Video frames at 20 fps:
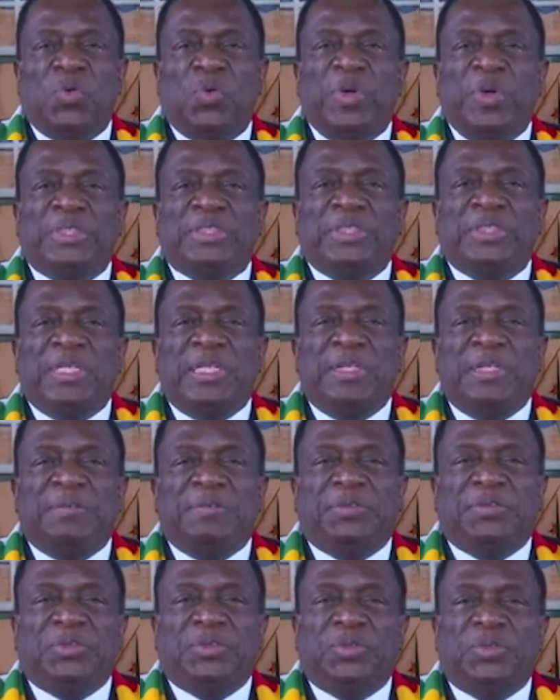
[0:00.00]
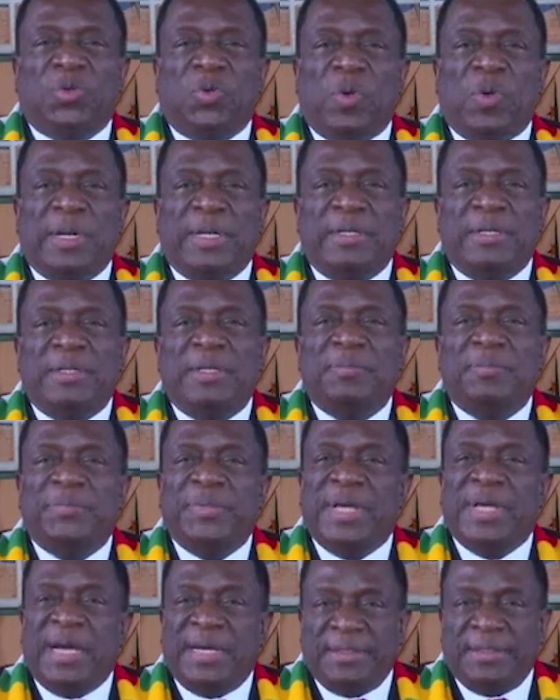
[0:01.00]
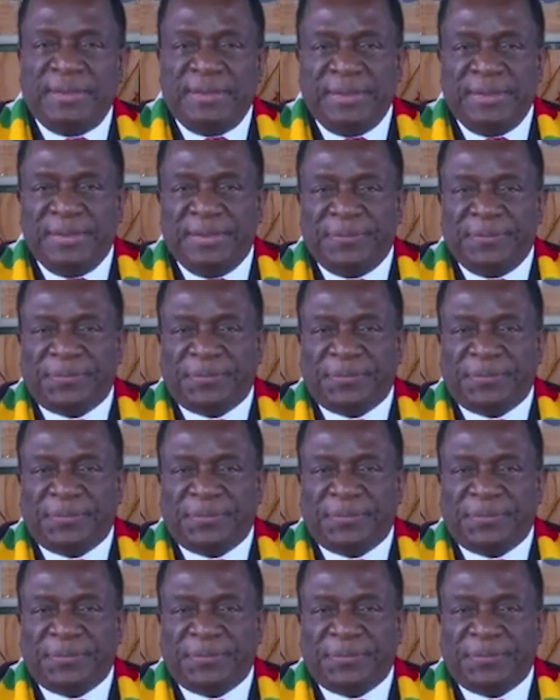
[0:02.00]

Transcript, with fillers: which leaves no one behind.